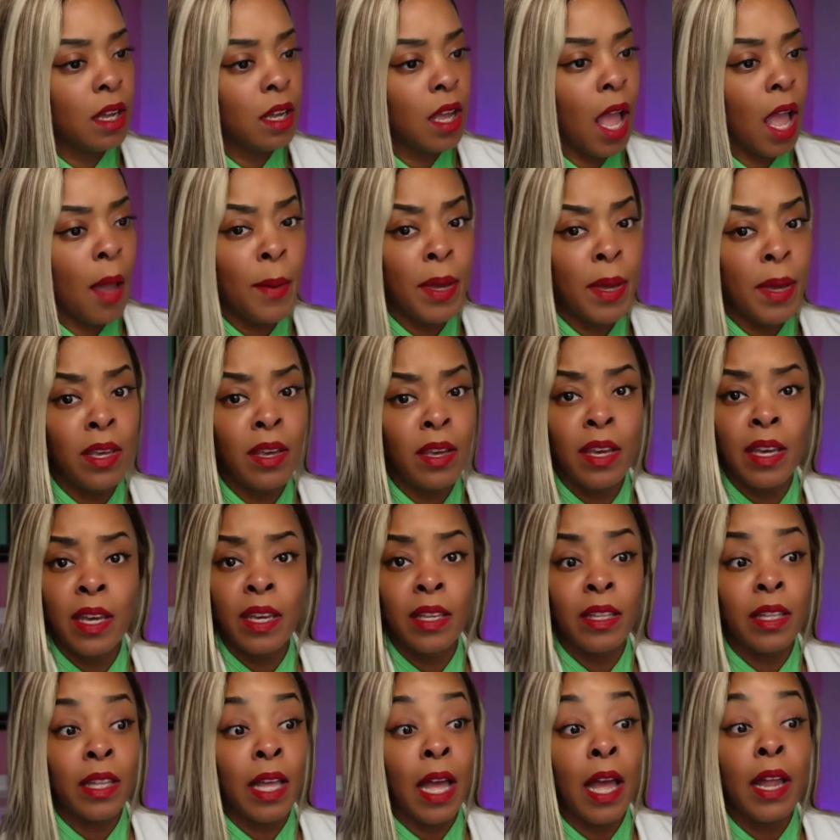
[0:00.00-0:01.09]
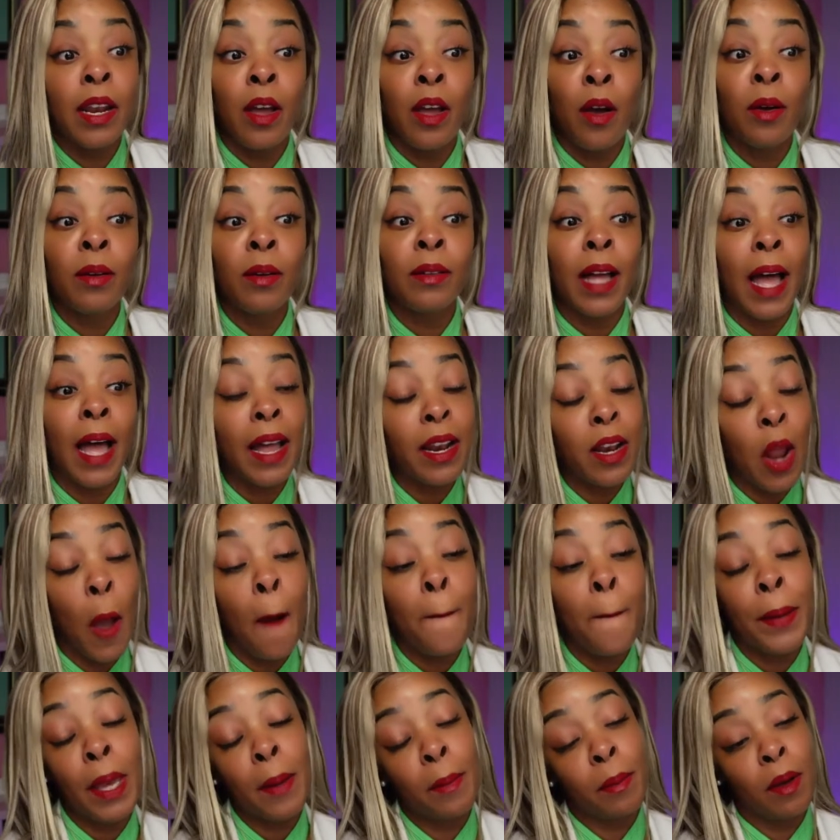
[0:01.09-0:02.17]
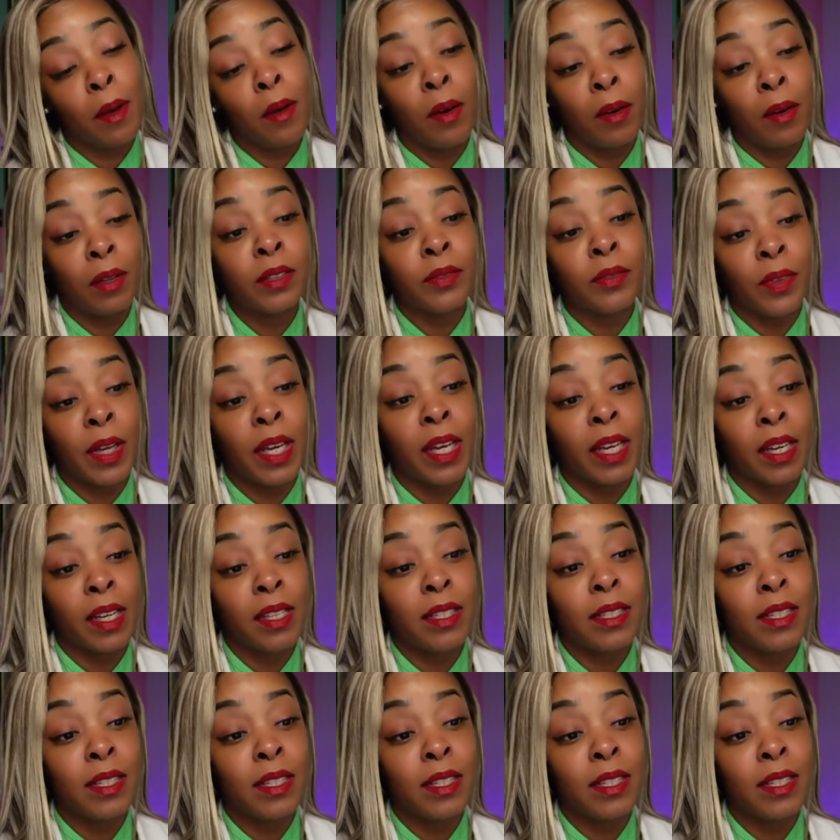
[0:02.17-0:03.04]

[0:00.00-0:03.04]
I mean, you ain't, I know I know people on OnlyFans.